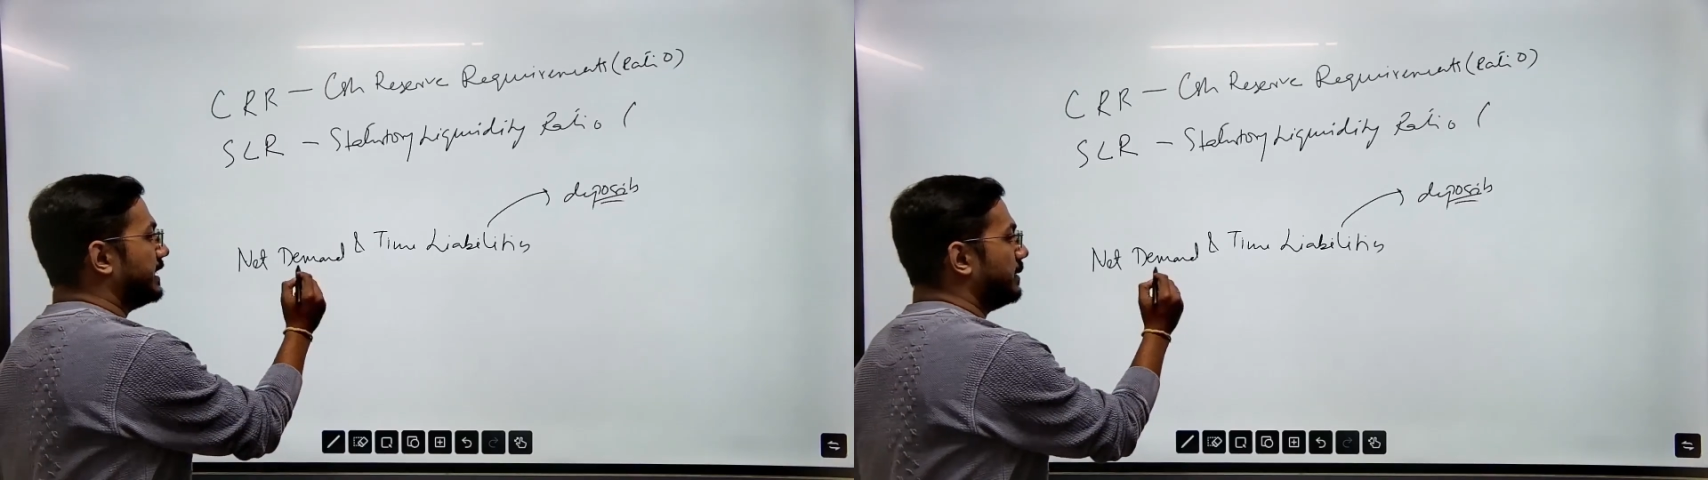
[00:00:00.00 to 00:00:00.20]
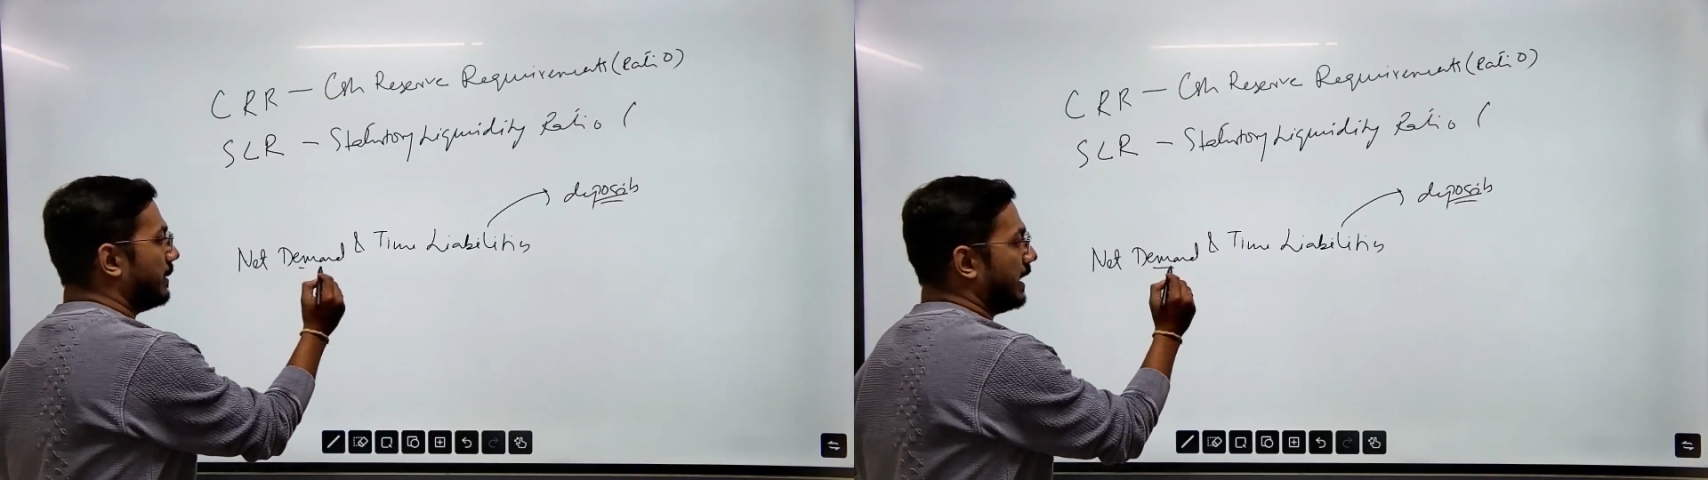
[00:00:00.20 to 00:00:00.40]

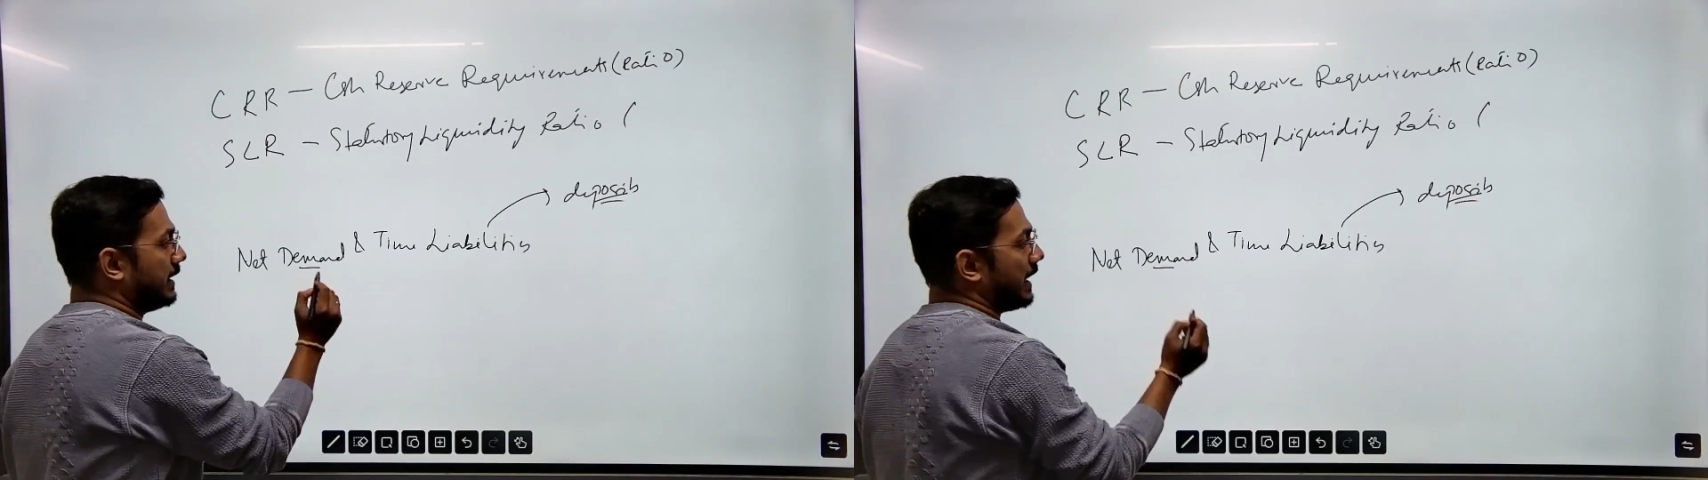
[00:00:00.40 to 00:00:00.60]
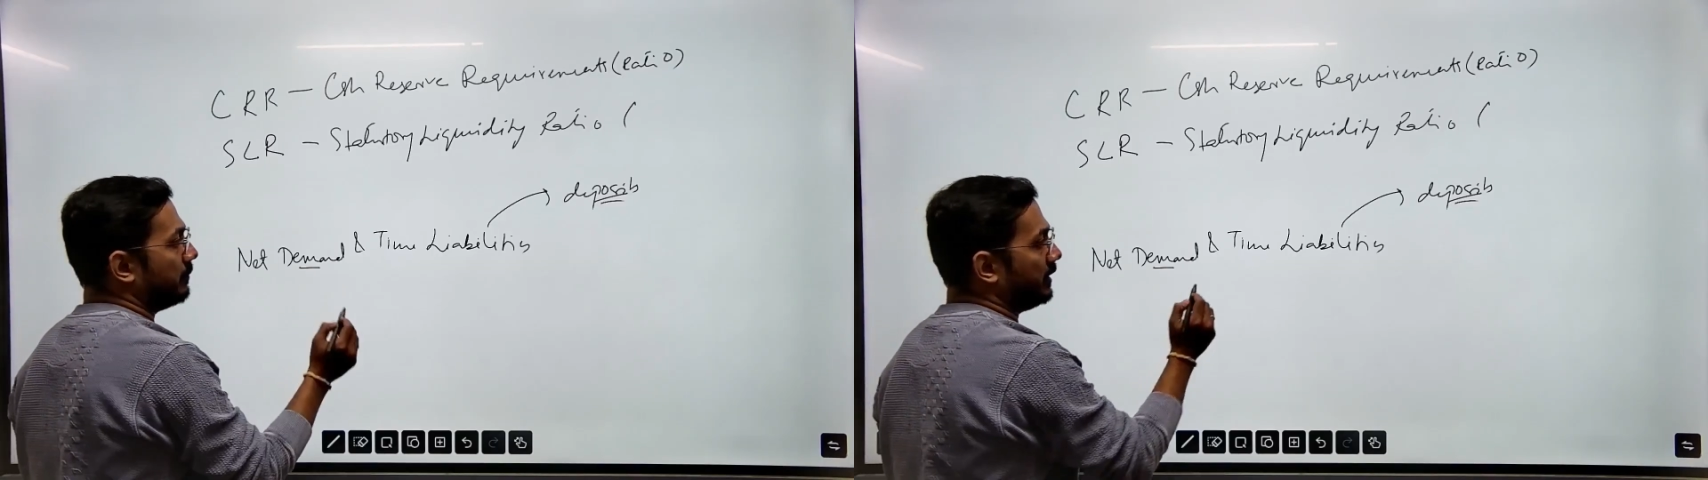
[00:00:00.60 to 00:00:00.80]

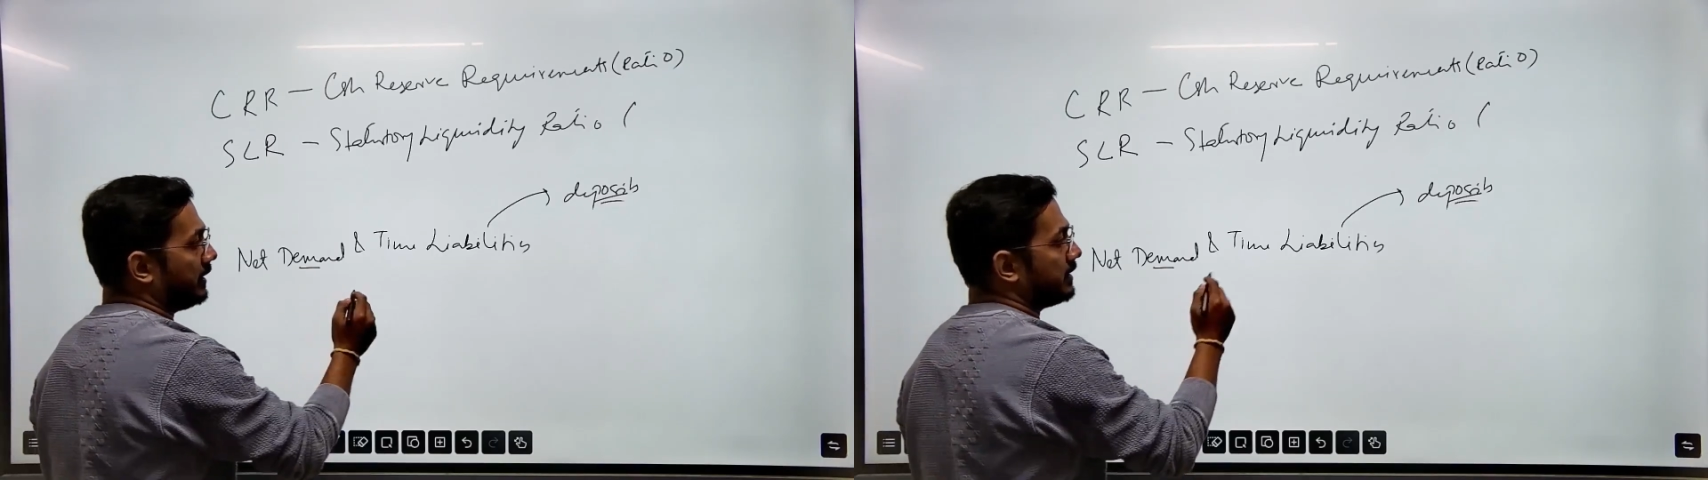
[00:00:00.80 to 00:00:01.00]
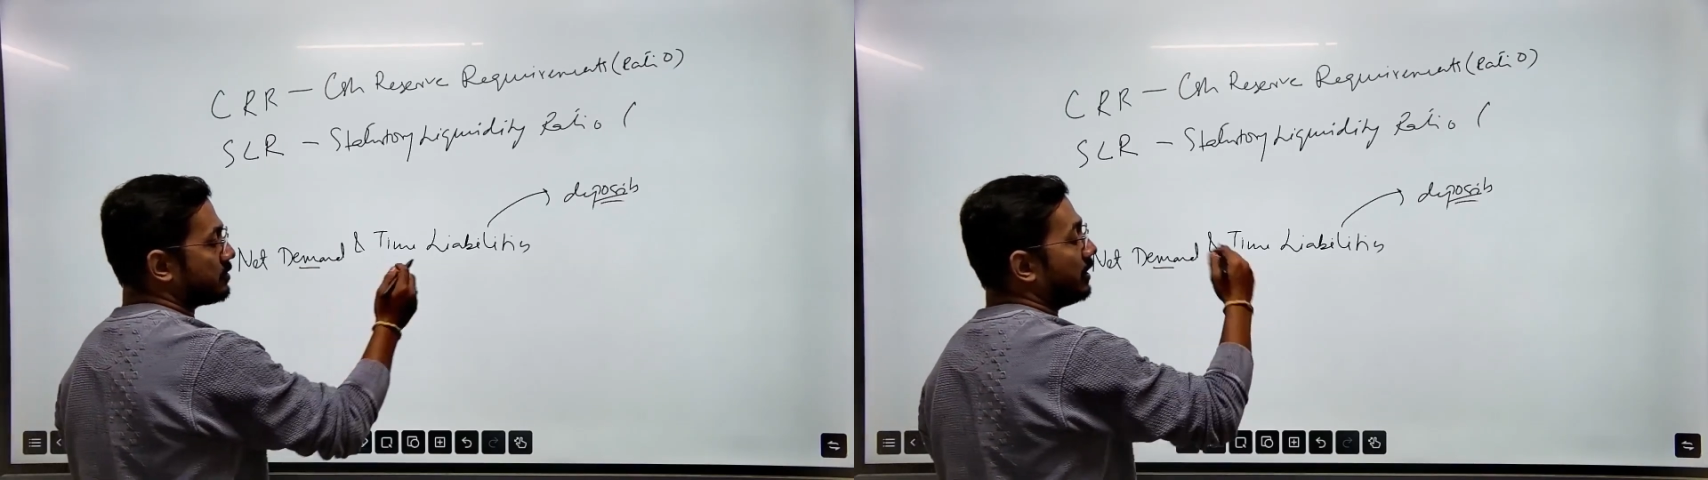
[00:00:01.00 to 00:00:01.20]
Demand
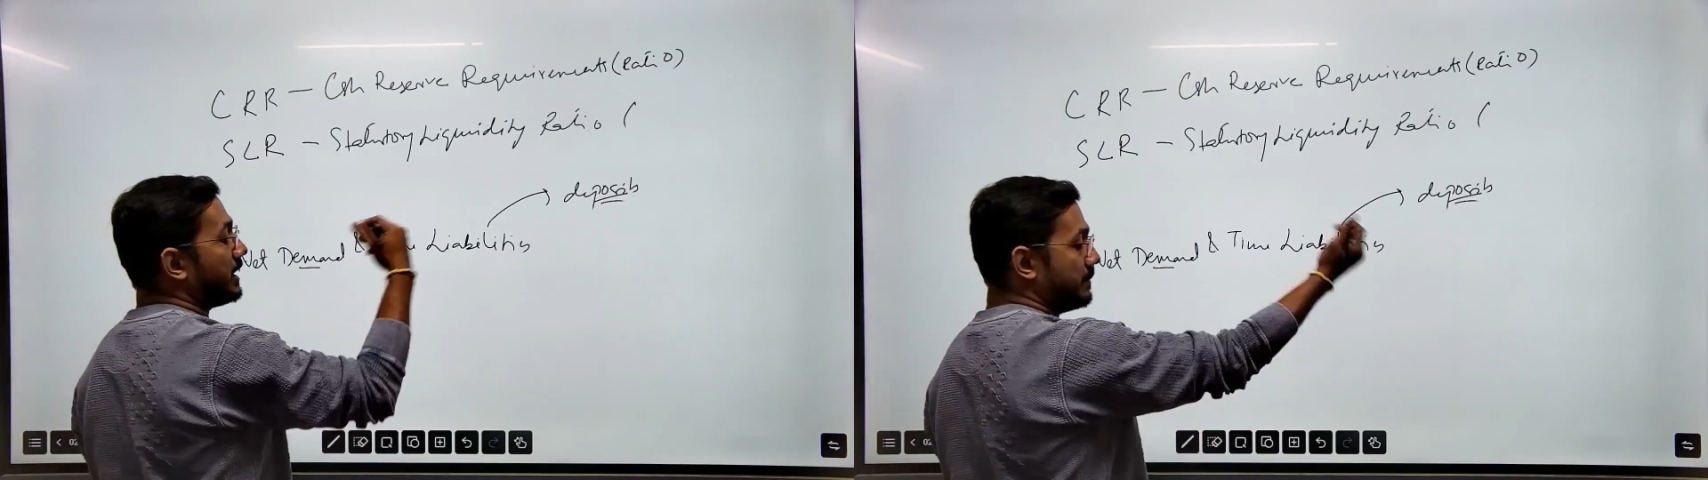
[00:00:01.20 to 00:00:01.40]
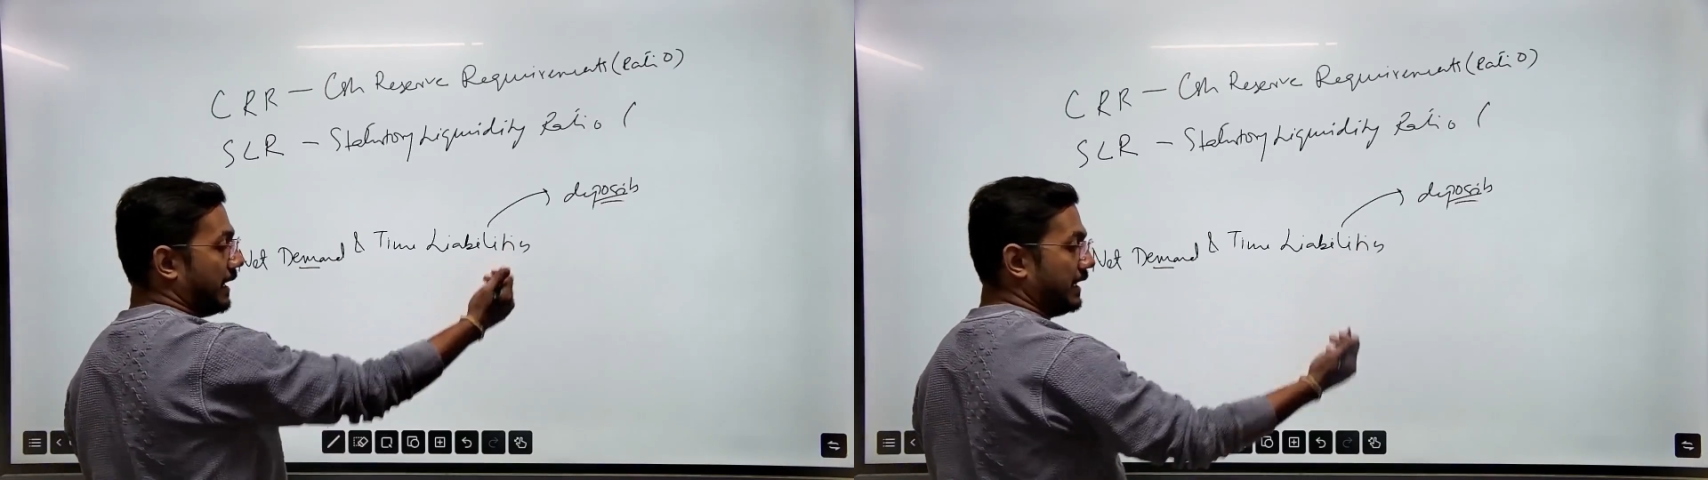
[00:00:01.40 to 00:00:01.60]
liabilities or
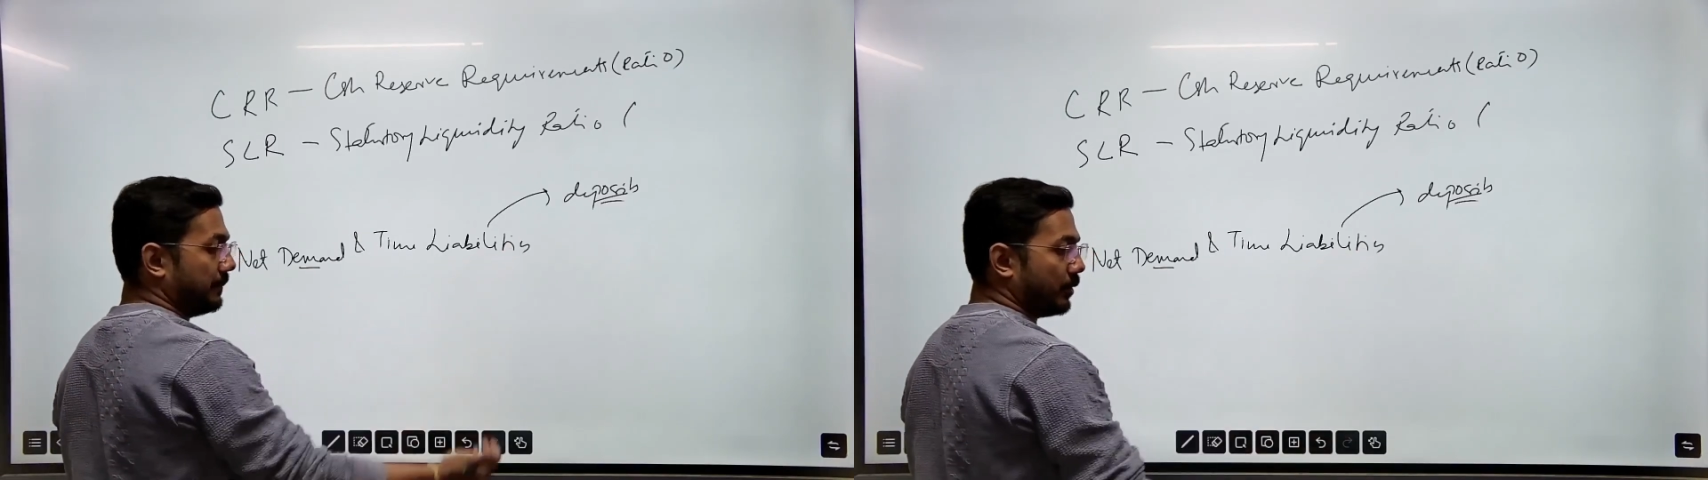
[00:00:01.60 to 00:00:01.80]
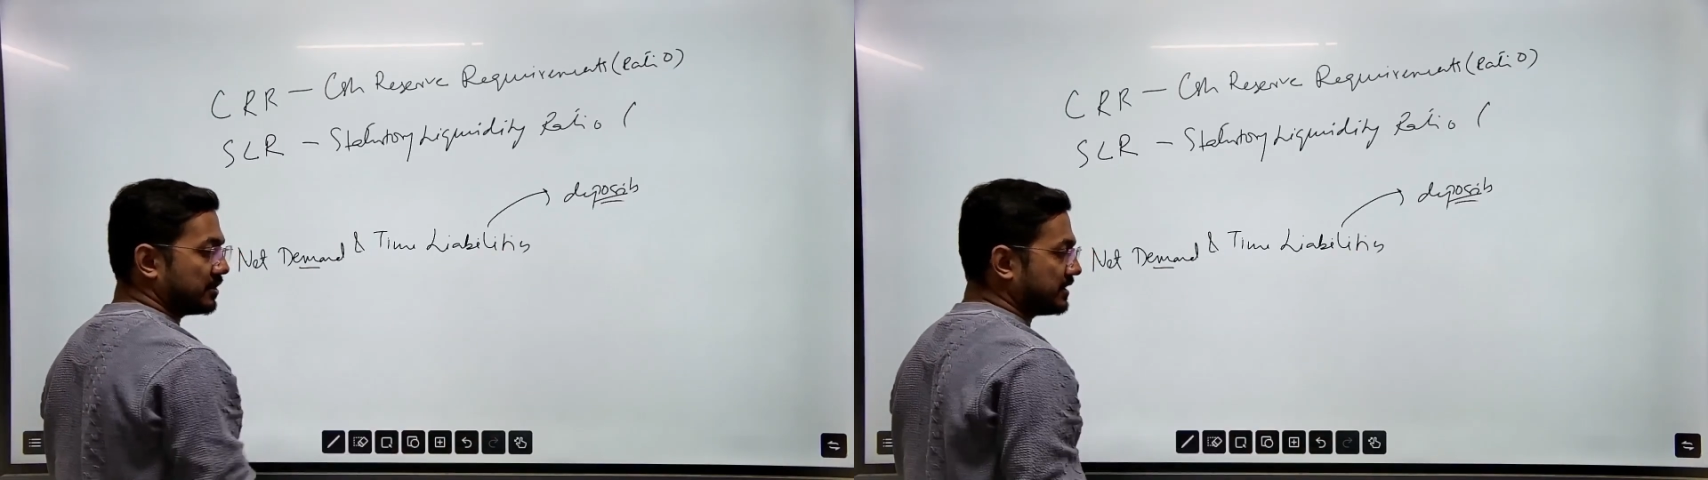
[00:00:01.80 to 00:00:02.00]
demand
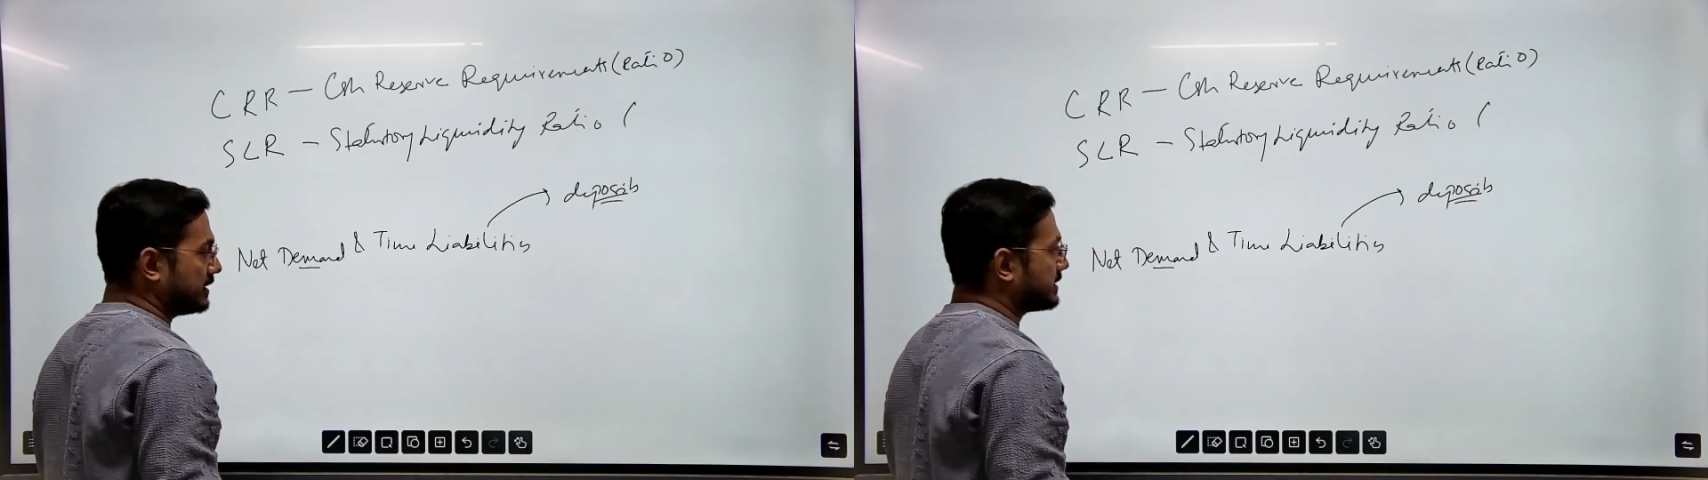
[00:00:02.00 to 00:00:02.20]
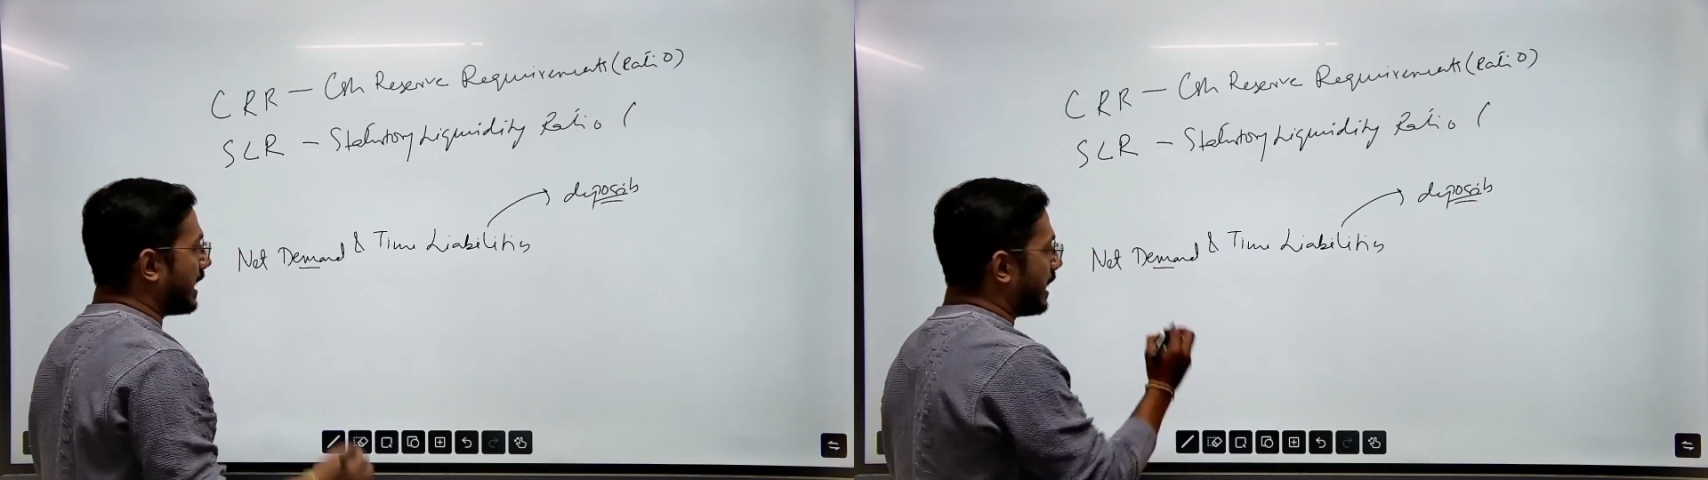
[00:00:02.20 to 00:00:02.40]
deposits